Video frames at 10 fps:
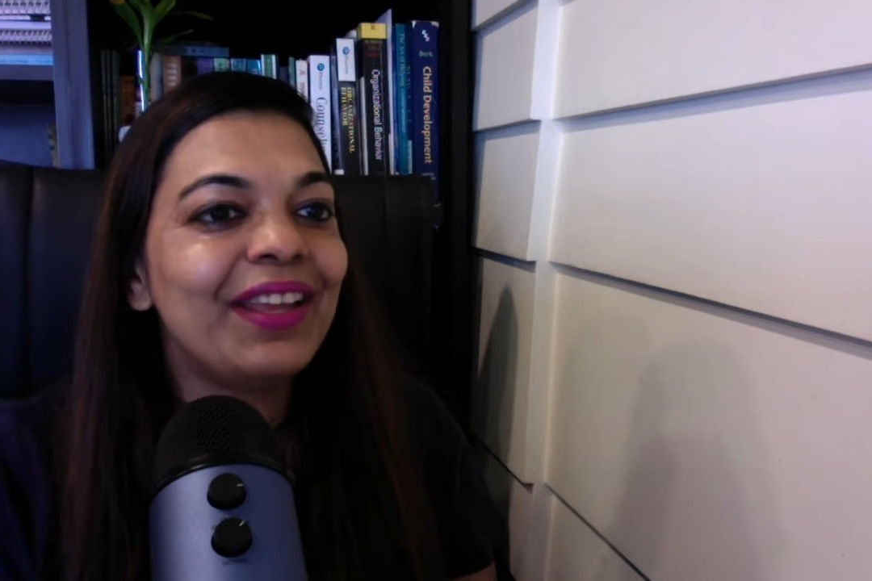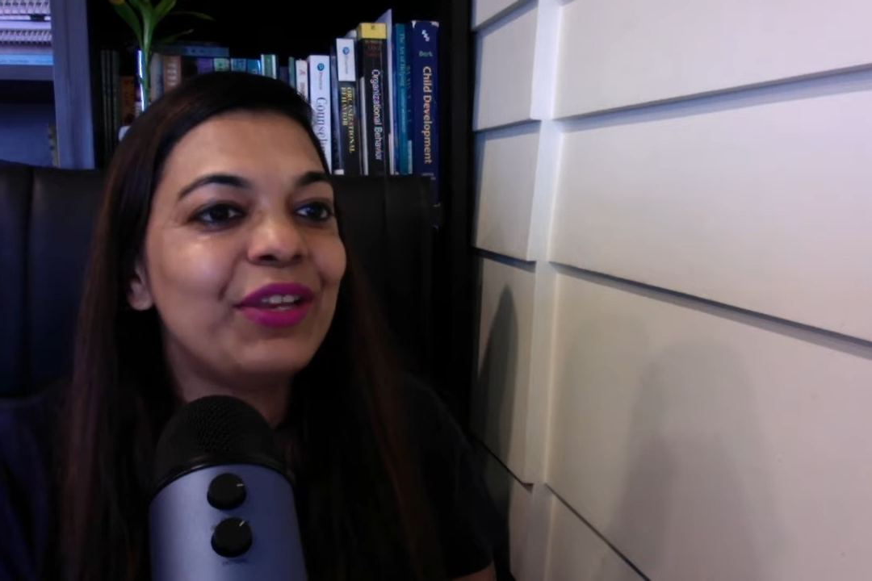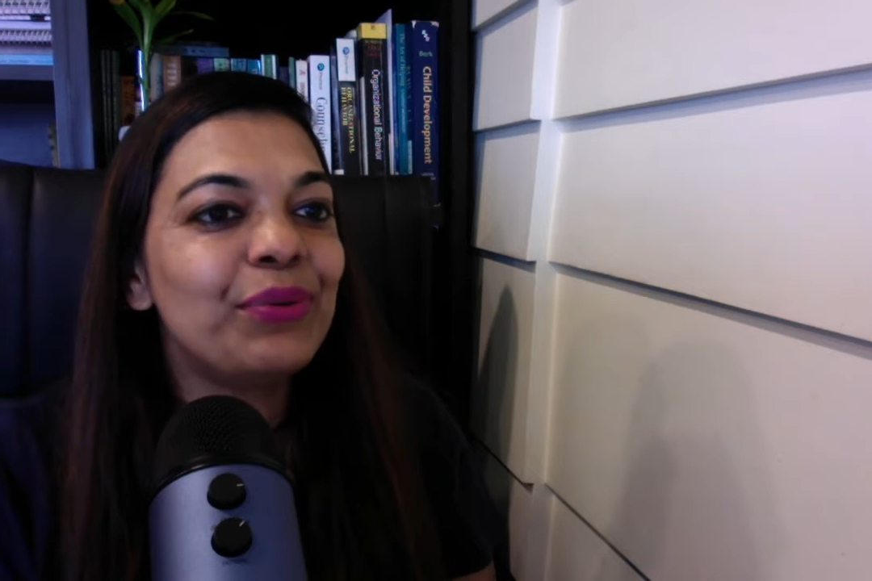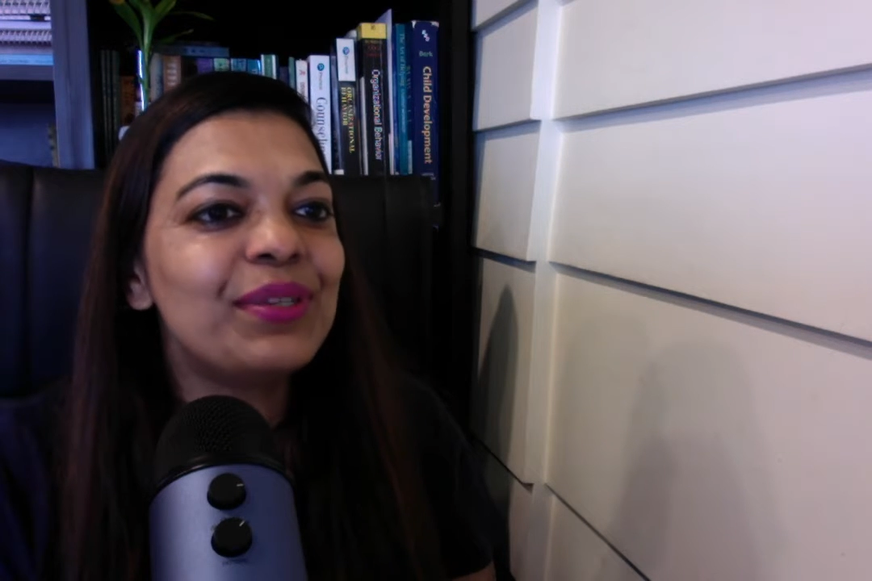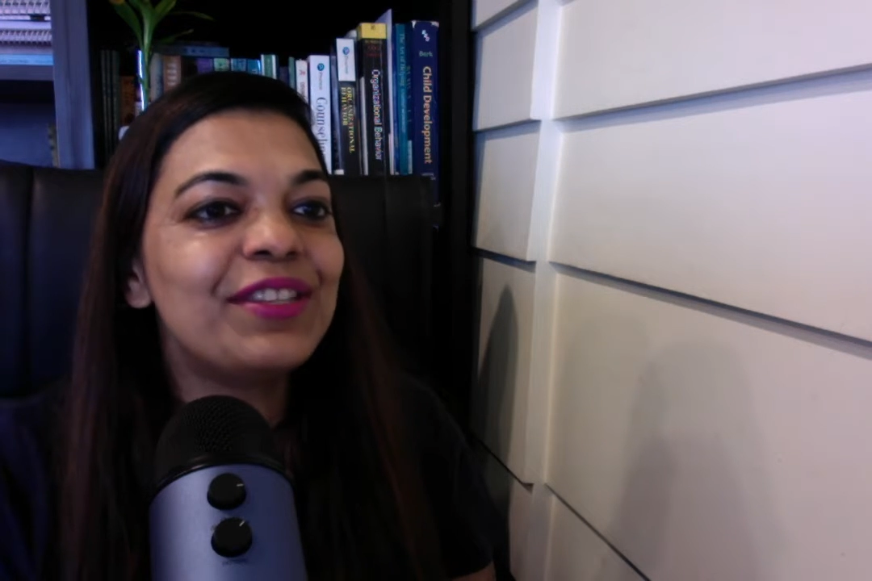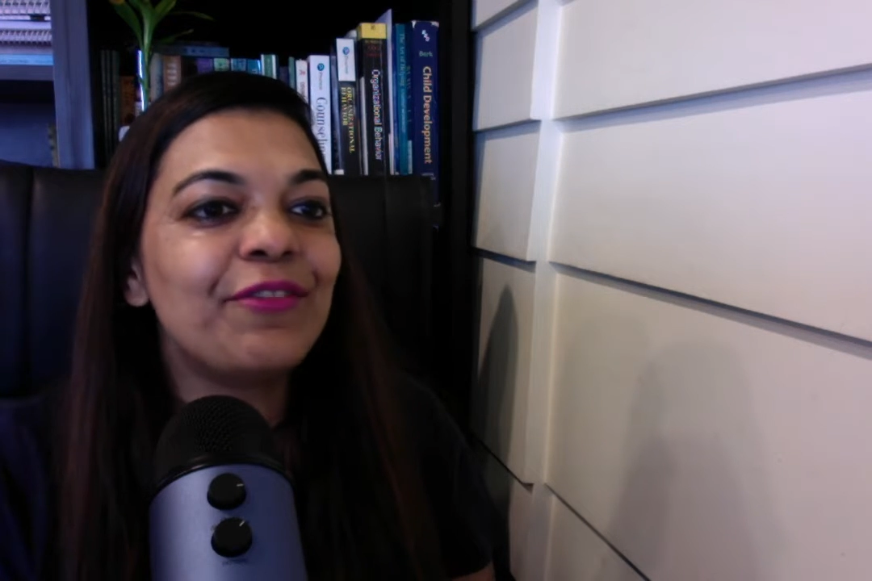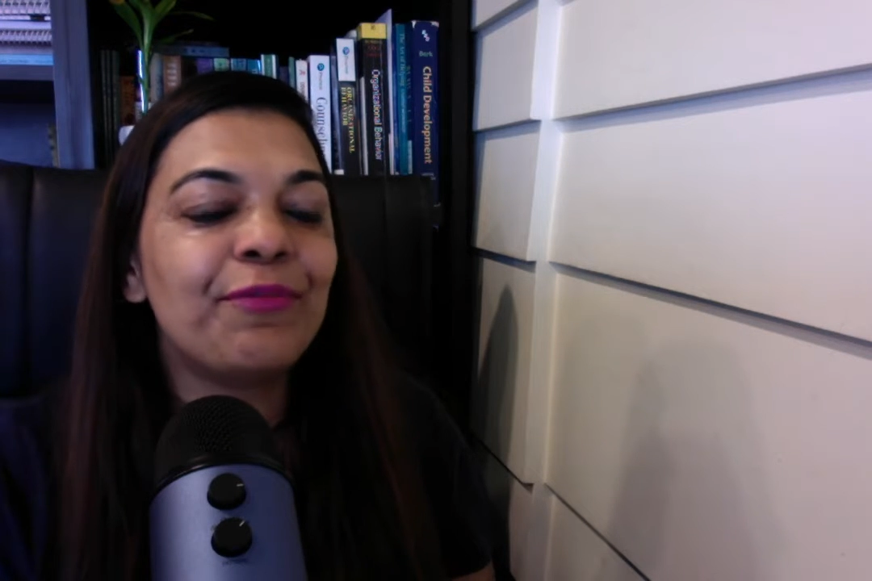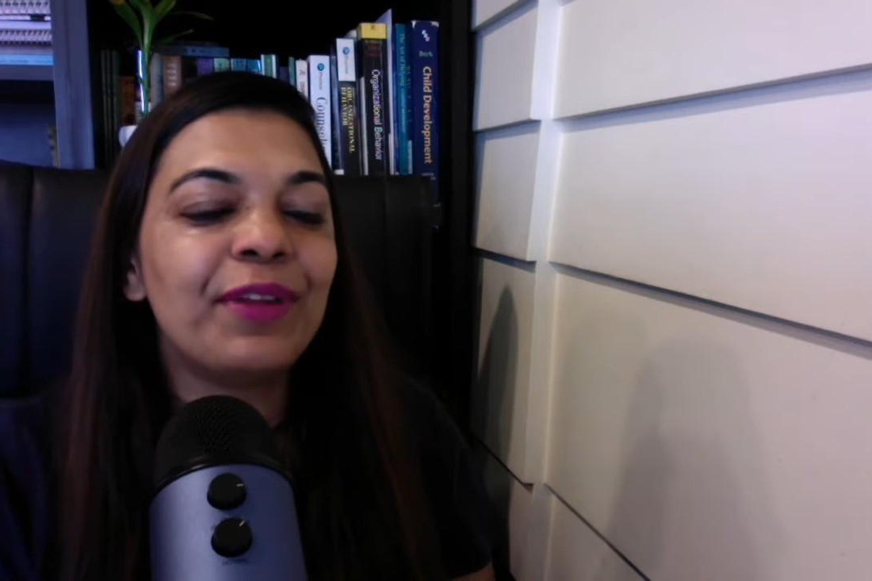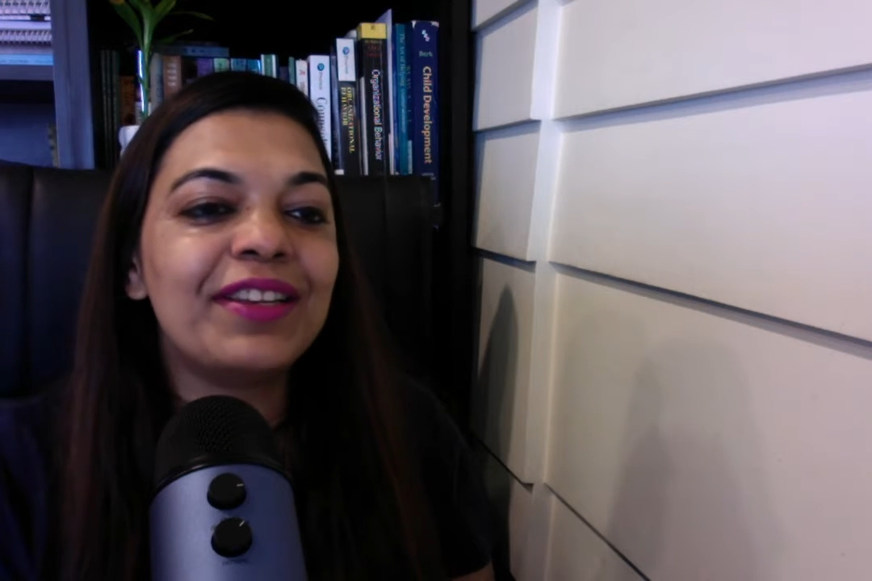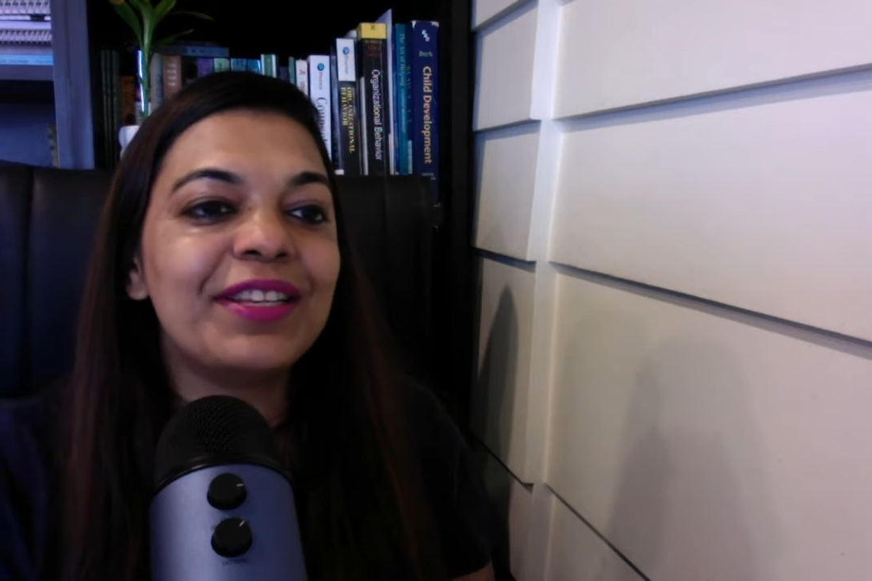use the
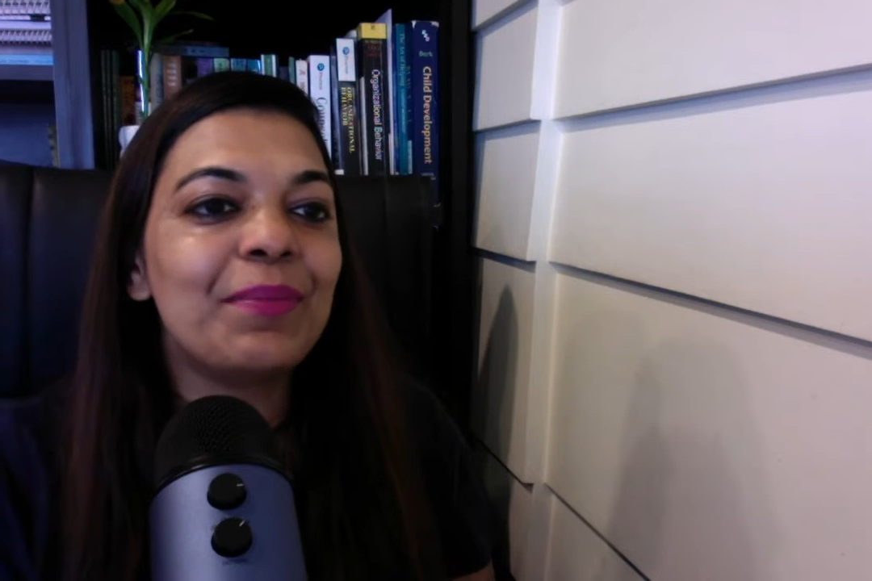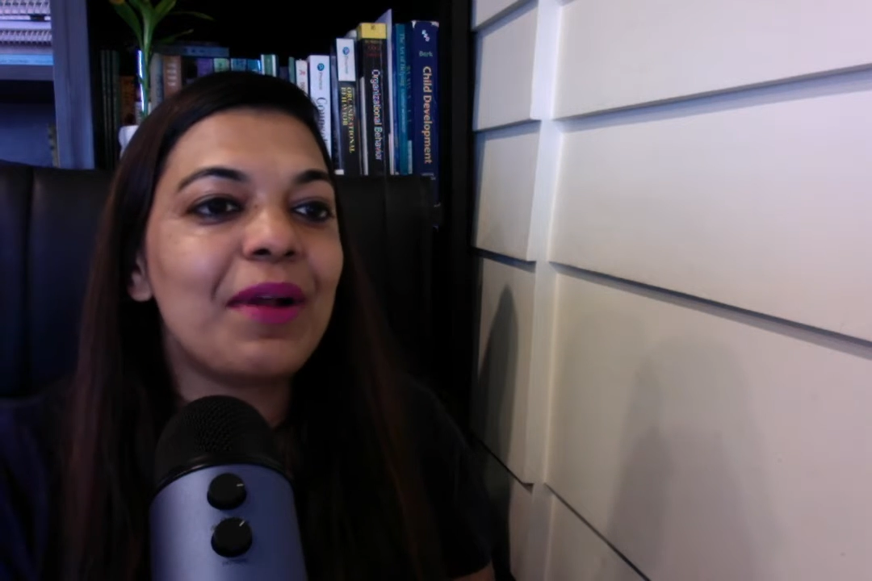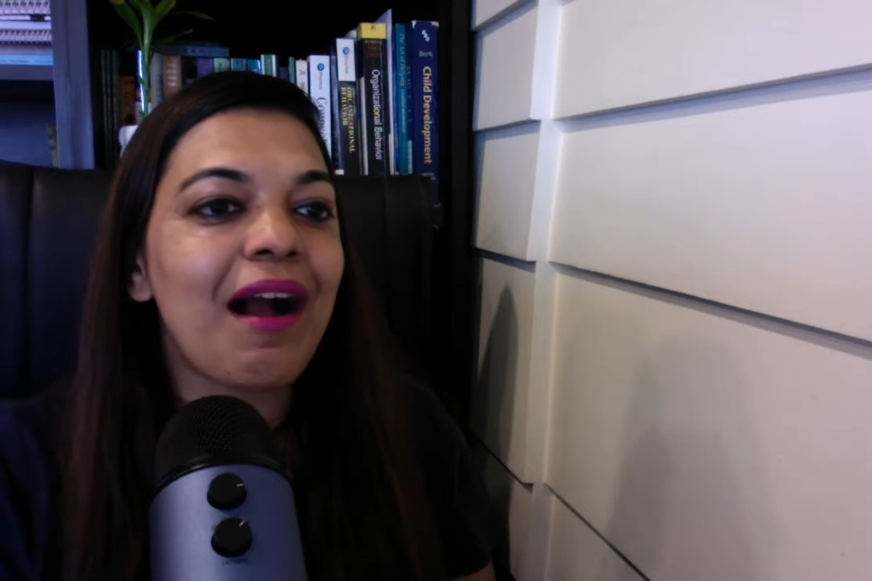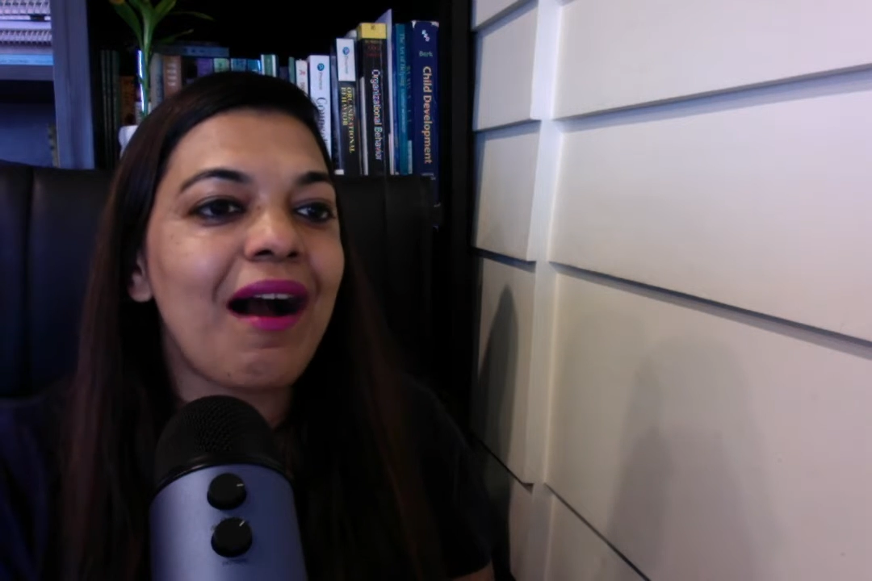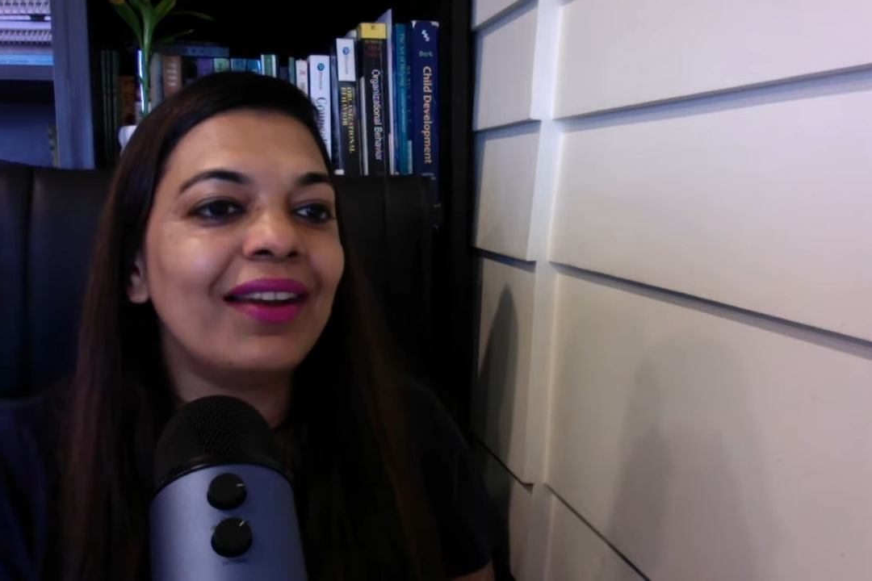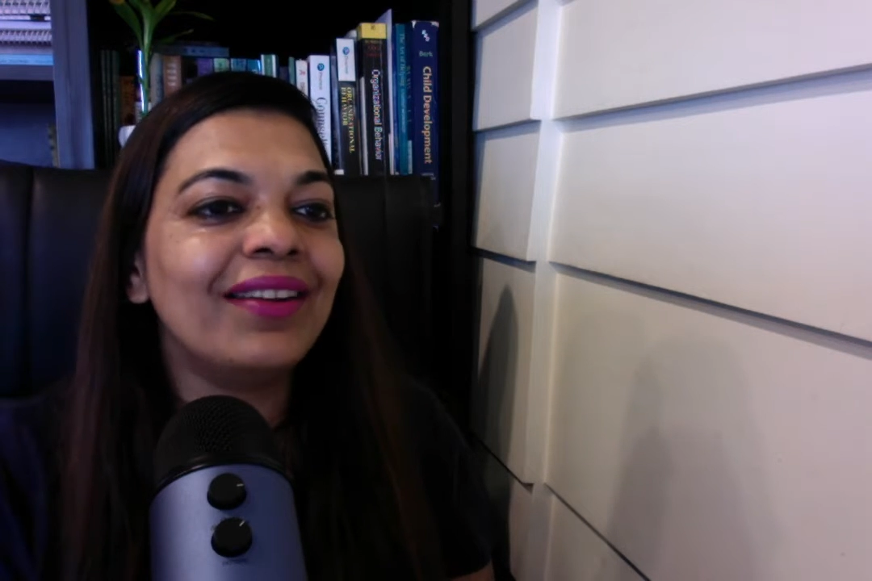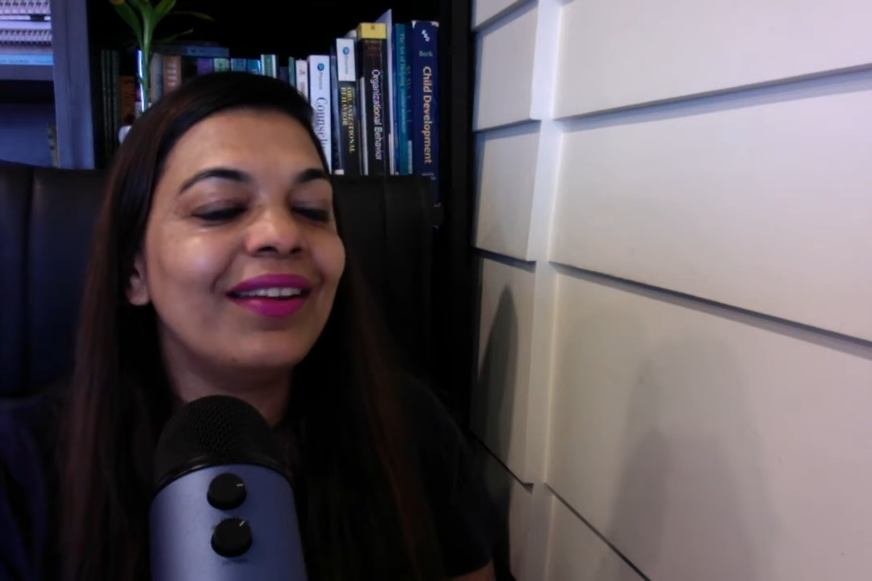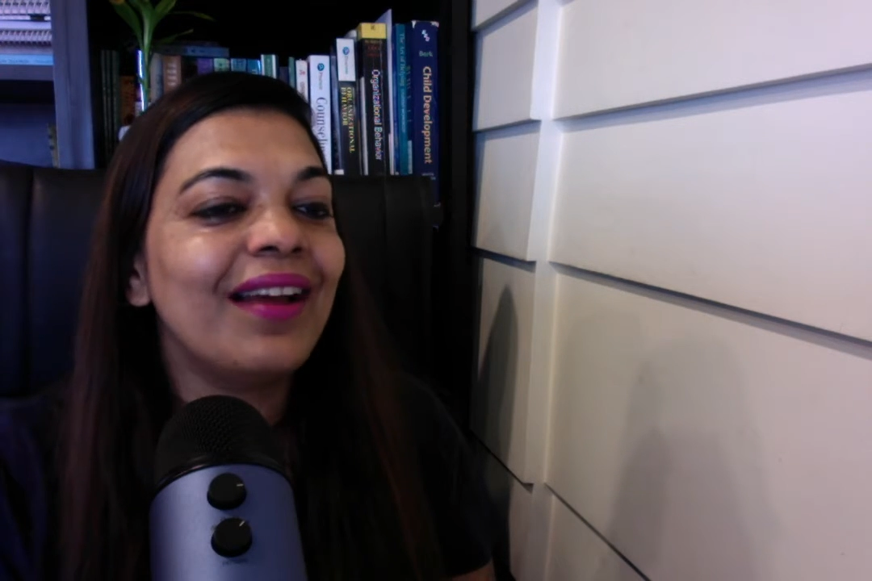victim card